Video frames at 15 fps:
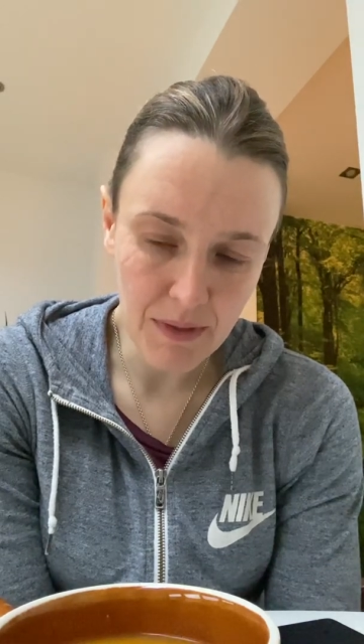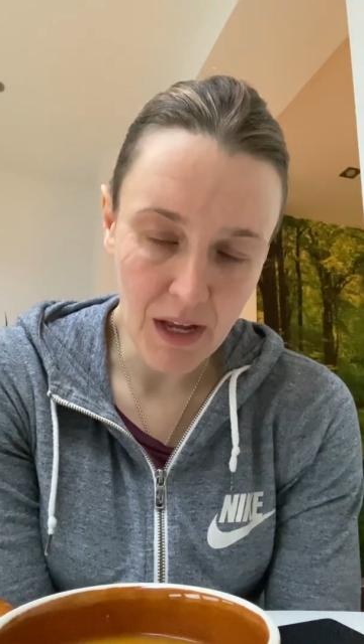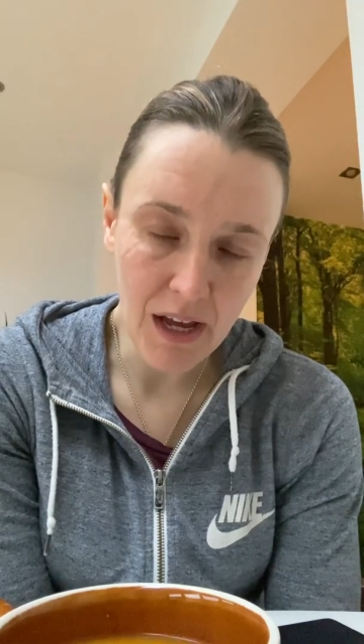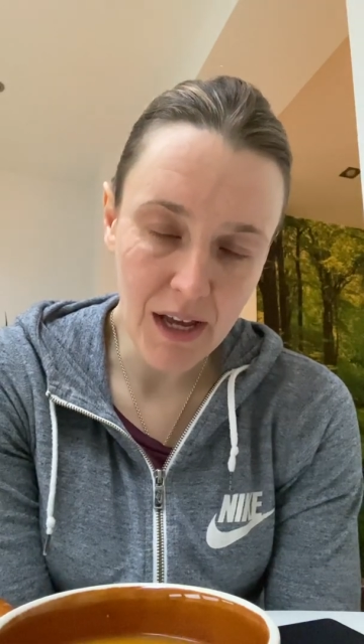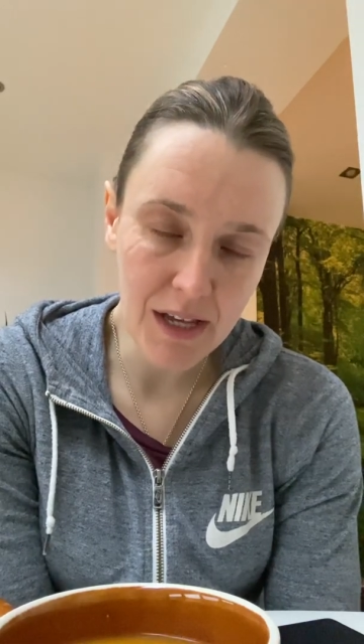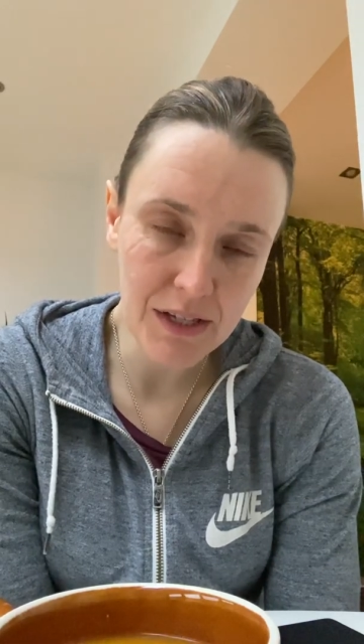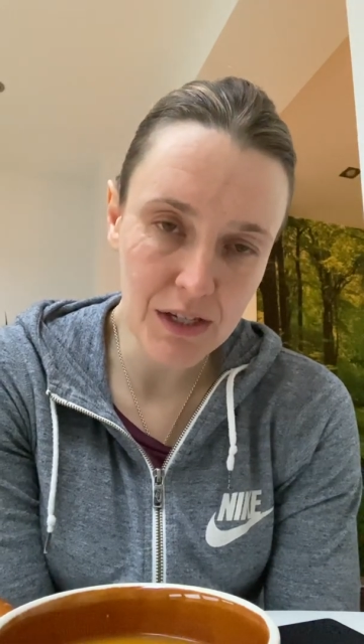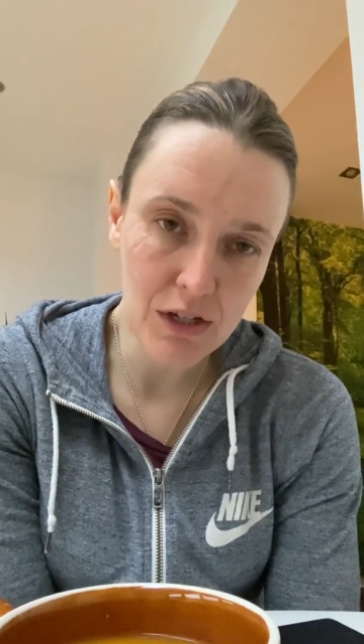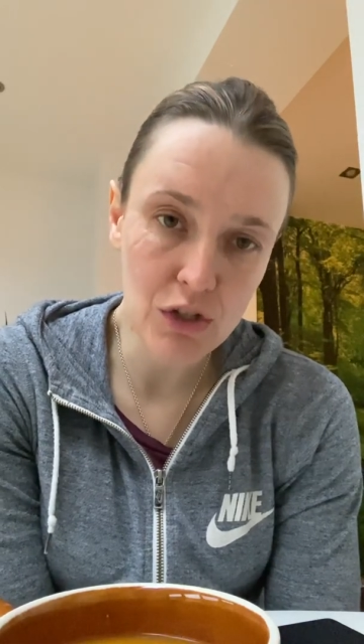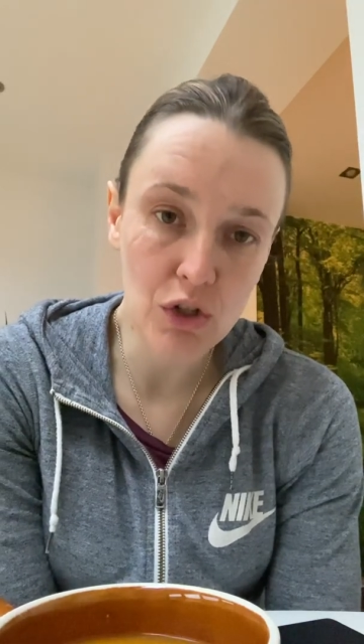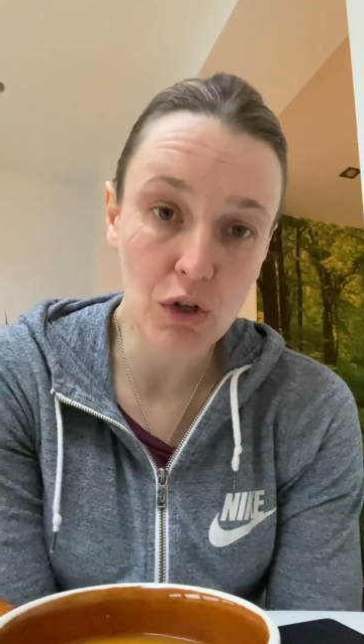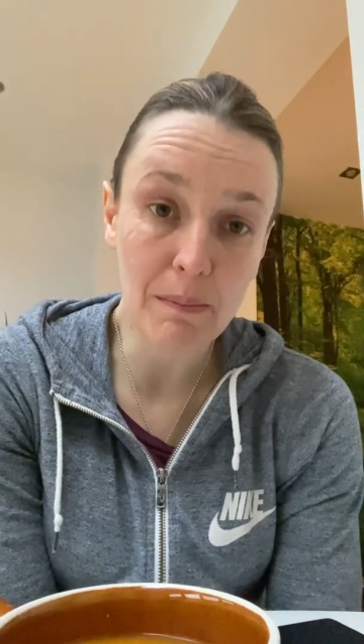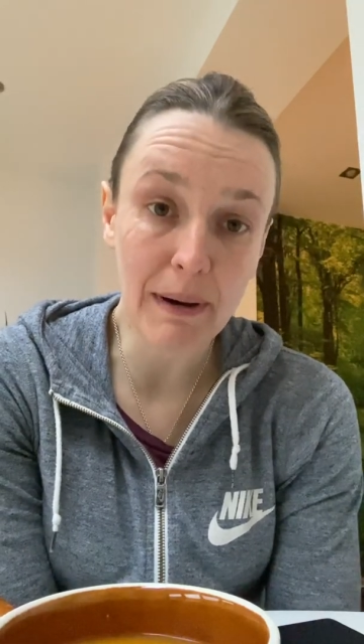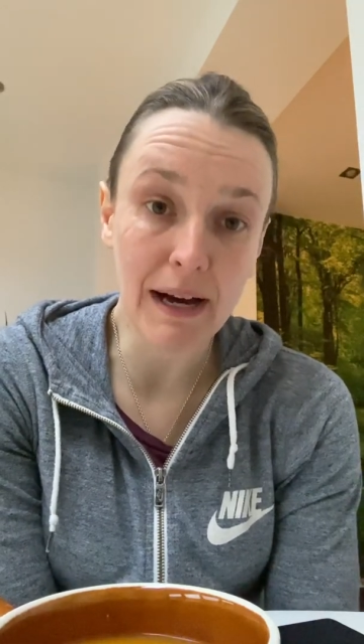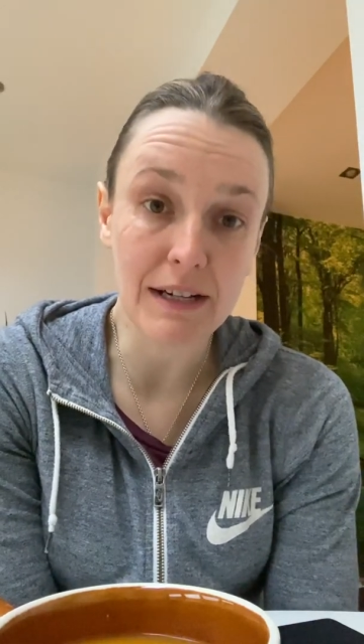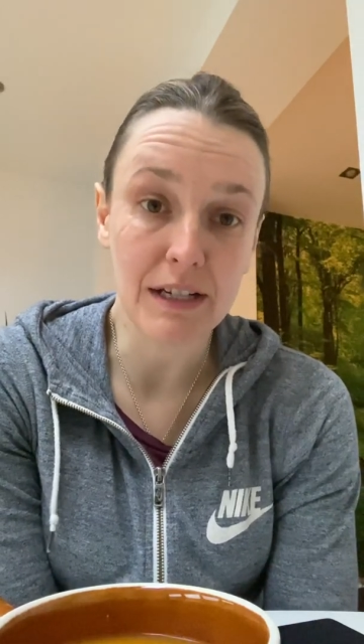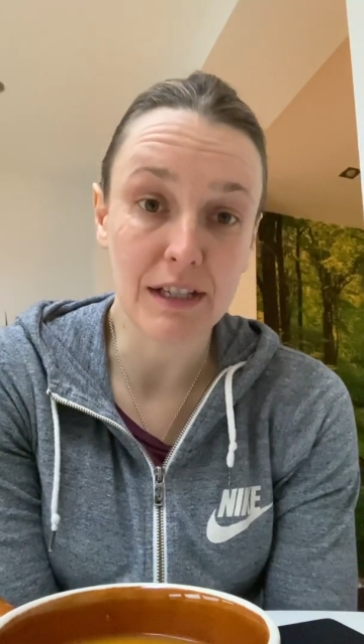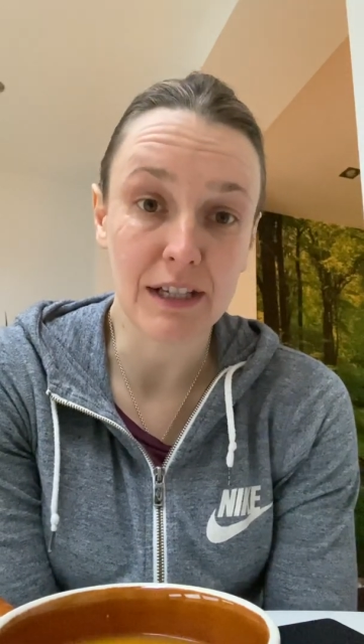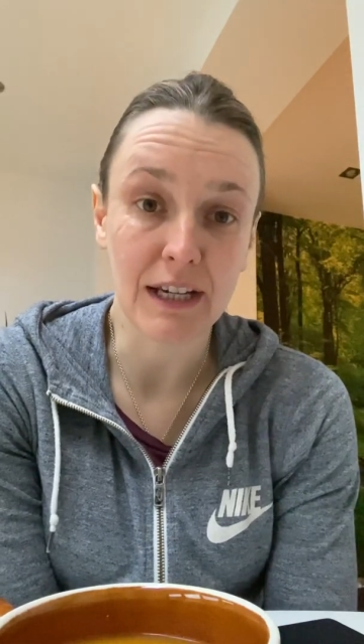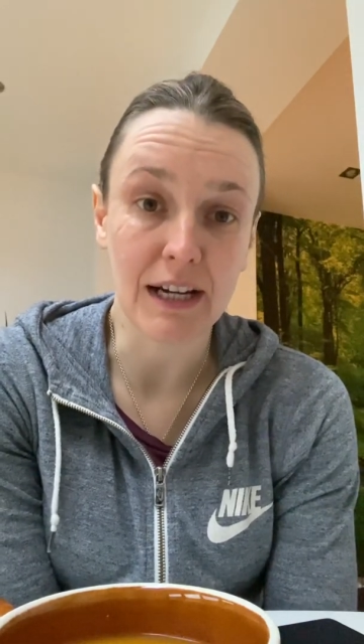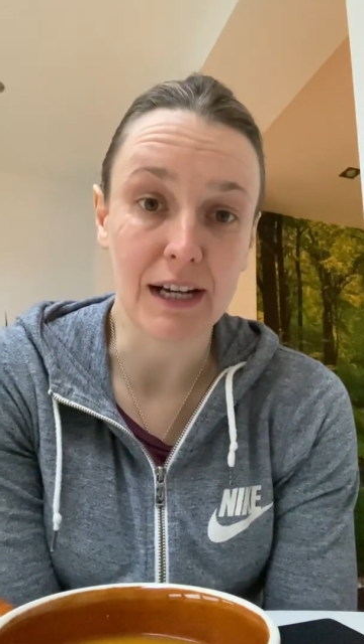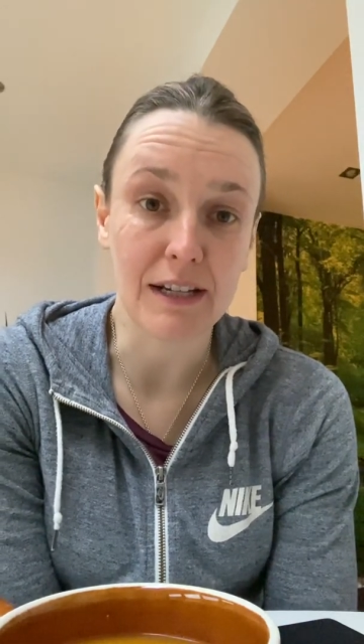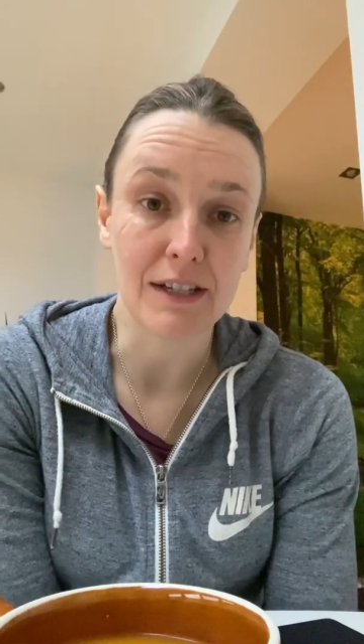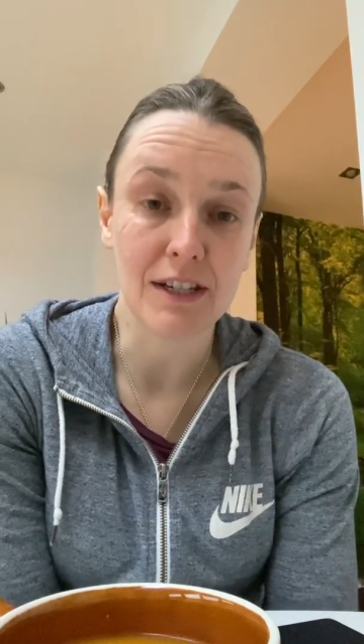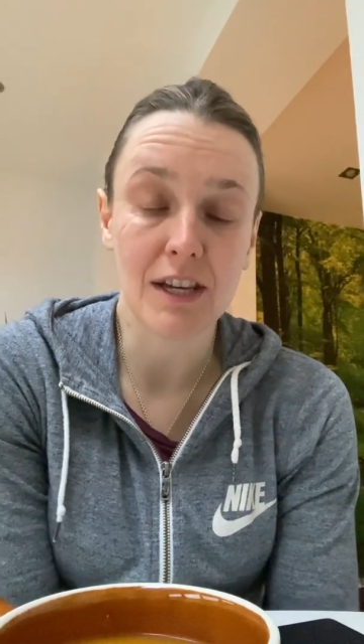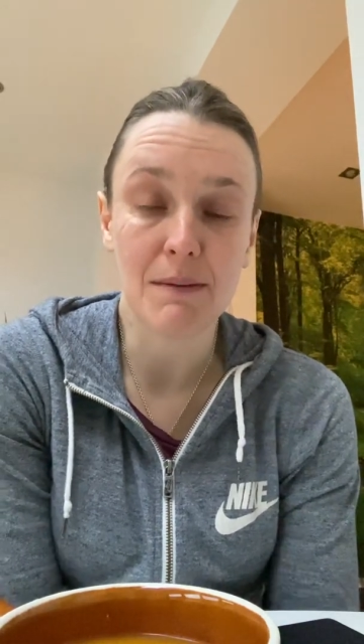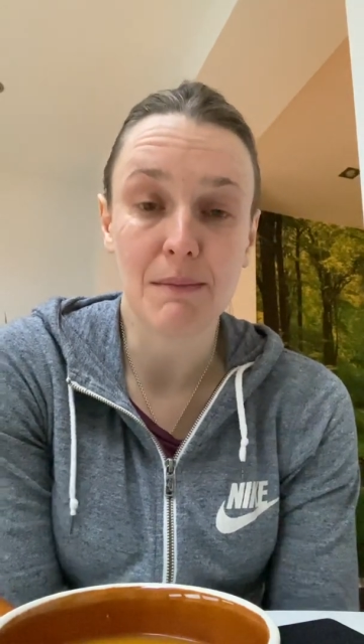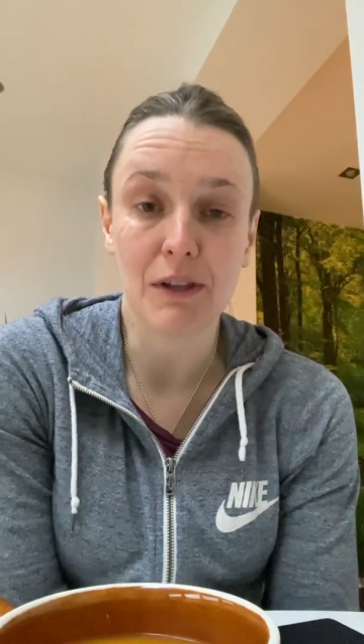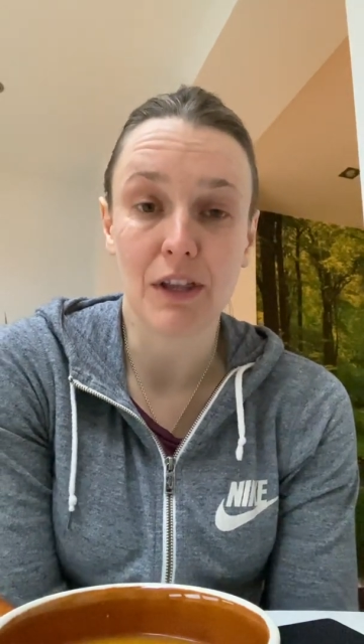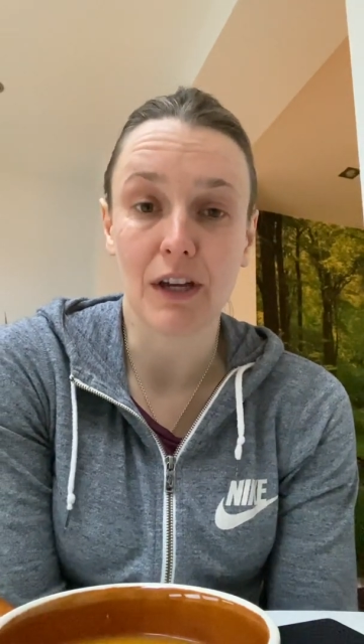isn't too bad in the grand
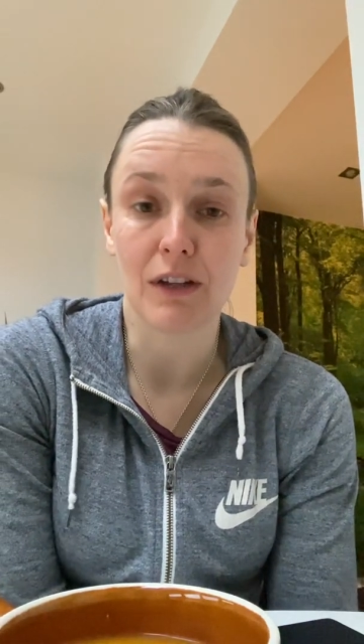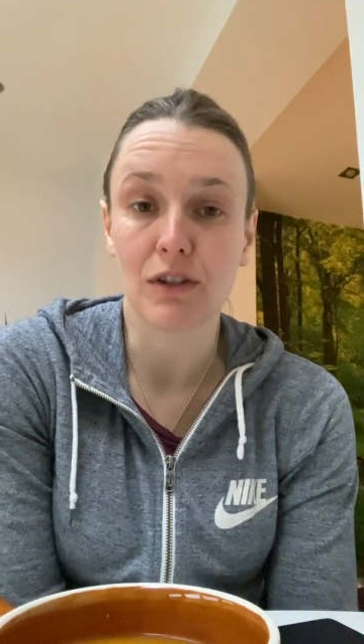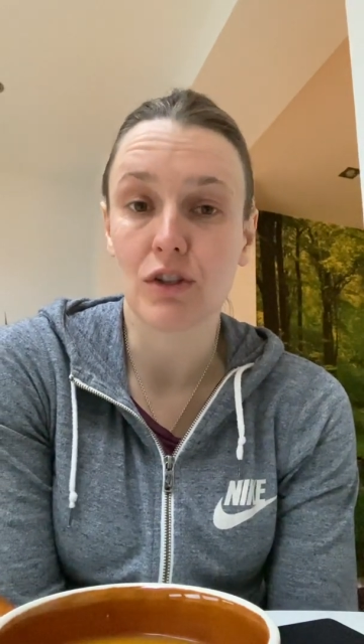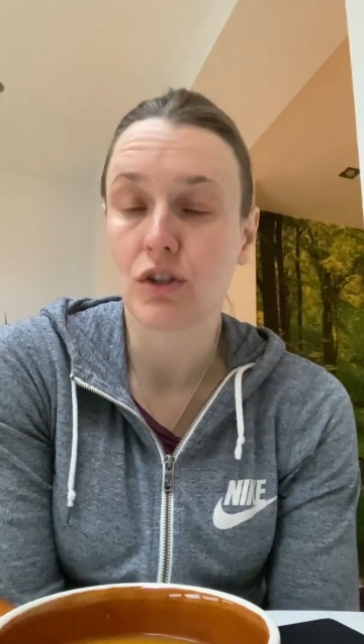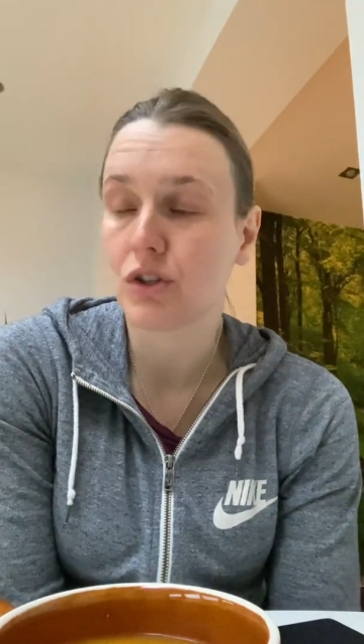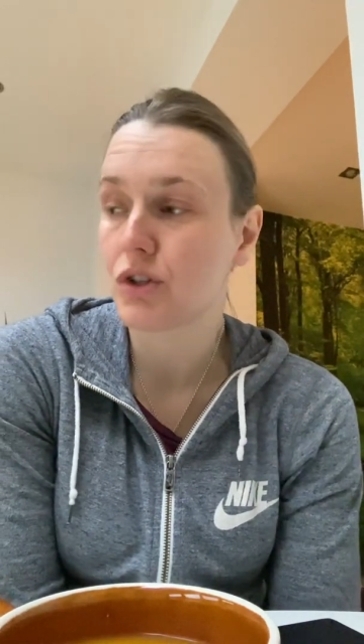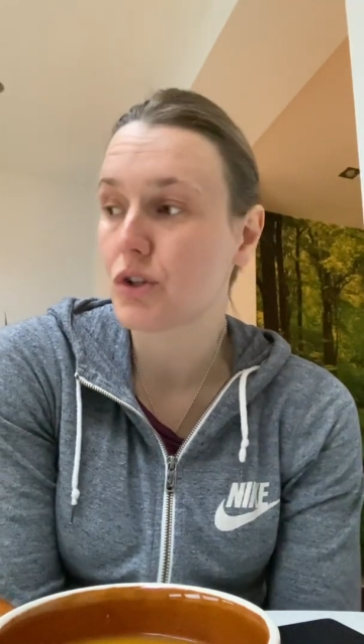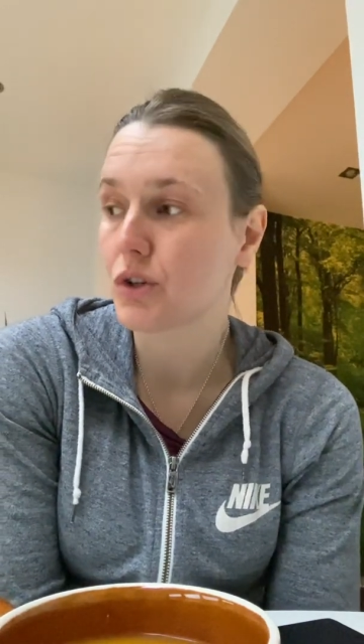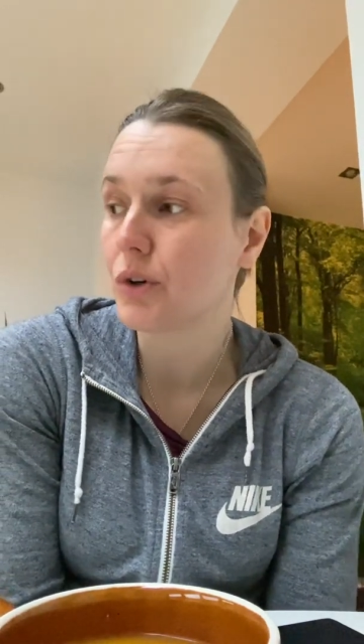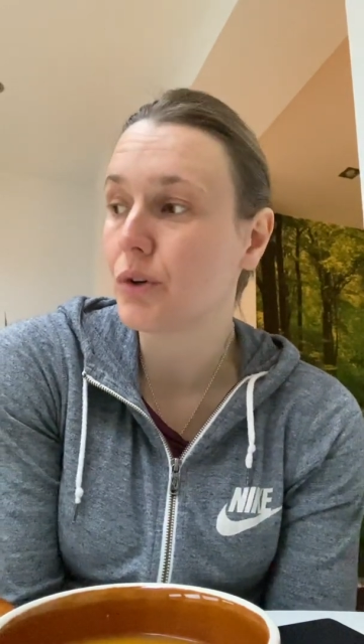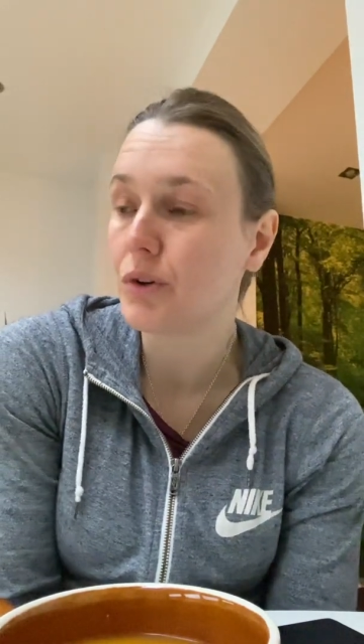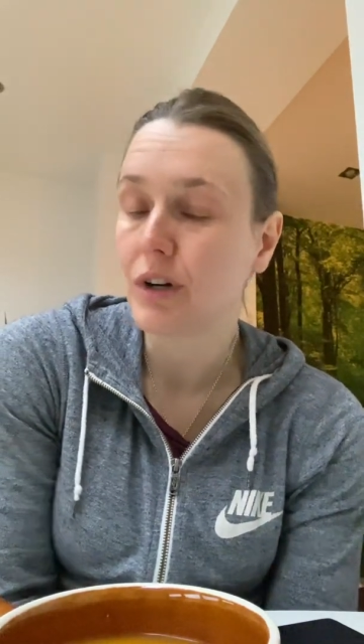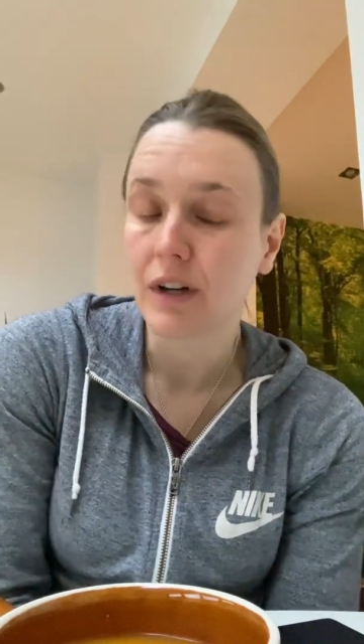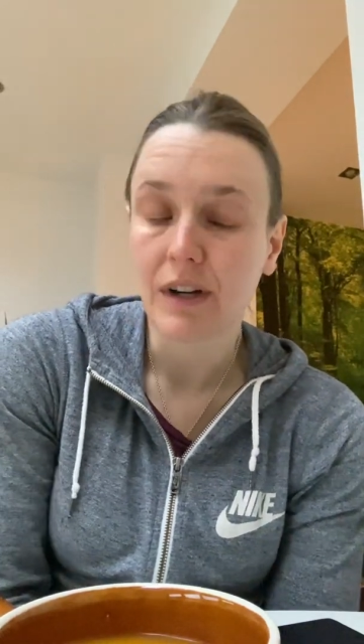scheme of things. So